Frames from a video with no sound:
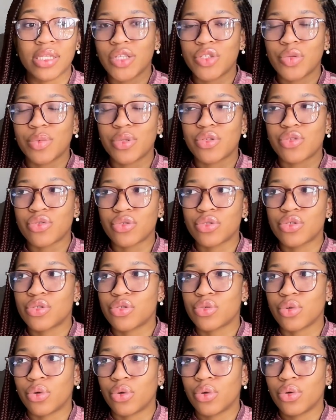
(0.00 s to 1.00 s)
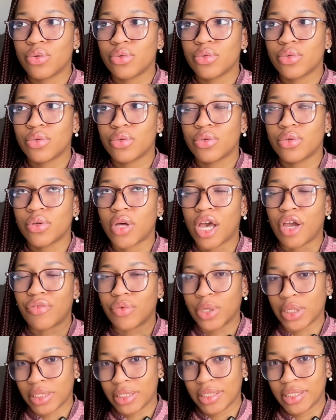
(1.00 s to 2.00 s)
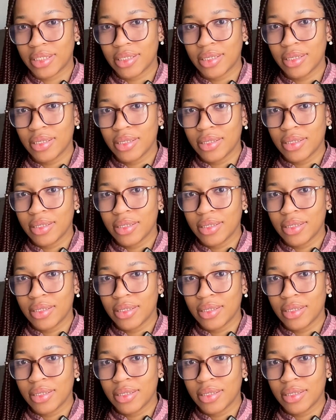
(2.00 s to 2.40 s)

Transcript: It would be so ironic